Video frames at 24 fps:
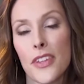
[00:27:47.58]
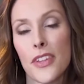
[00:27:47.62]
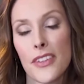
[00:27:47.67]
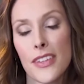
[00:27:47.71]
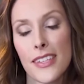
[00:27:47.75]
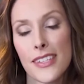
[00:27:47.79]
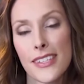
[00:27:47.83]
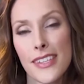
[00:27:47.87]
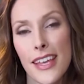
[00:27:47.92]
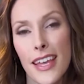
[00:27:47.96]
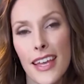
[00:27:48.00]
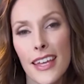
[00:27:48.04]

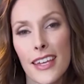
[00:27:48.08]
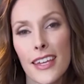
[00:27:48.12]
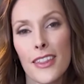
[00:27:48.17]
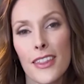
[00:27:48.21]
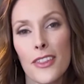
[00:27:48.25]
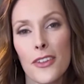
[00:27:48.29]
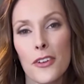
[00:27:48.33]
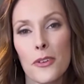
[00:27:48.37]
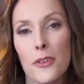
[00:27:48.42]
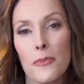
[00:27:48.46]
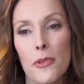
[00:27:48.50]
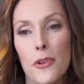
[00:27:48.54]
And the second
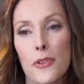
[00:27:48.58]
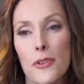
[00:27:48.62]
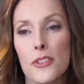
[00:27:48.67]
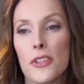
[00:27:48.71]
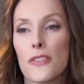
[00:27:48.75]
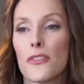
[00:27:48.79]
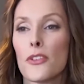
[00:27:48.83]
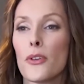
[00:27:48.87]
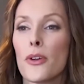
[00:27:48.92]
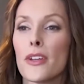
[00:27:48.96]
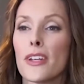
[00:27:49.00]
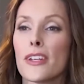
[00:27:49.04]
and third
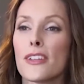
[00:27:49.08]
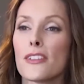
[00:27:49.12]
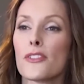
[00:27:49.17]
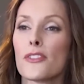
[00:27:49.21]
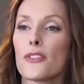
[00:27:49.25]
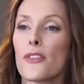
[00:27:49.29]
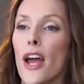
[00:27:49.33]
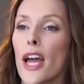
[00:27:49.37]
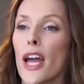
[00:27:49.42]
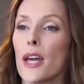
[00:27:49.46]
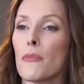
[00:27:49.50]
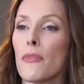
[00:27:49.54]
person, if you had to
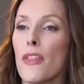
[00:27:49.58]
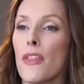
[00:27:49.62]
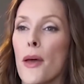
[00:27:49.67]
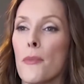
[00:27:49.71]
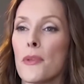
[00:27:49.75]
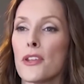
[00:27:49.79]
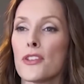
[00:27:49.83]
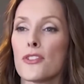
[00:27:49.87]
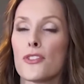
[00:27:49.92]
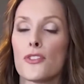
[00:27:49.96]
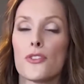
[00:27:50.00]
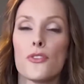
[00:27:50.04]
describe
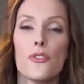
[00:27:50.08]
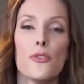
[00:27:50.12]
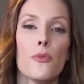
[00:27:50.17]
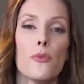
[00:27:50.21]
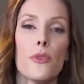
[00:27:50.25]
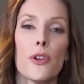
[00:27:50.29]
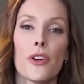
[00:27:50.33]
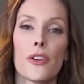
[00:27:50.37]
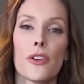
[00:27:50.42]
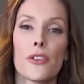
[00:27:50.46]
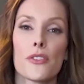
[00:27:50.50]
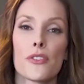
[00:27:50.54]
them in 2
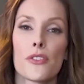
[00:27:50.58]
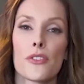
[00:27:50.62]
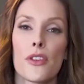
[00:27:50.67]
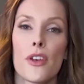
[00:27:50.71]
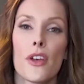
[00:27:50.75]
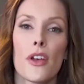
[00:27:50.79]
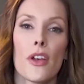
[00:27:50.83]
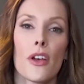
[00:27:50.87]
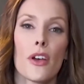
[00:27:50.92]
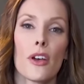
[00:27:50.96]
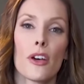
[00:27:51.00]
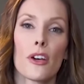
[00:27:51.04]
words,
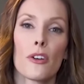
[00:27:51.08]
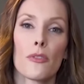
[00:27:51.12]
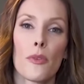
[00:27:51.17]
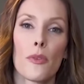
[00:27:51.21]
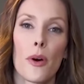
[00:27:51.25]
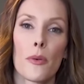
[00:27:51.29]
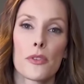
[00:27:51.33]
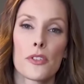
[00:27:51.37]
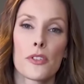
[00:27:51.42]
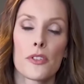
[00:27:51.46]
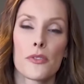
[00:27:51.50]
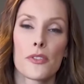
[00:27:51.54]

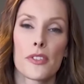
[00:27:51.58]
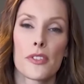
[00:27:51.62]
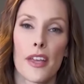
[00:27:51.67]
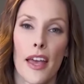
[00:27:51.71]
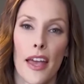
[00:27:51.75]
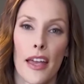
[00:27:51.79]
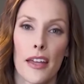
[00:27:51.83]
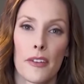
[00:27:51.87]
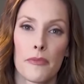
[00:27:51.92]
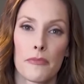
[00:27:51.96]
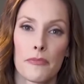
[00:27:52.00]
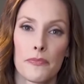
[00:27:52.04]
what would you
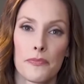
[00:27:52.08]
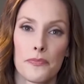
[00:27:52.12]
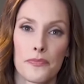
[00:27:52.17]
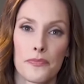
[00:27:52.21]
say?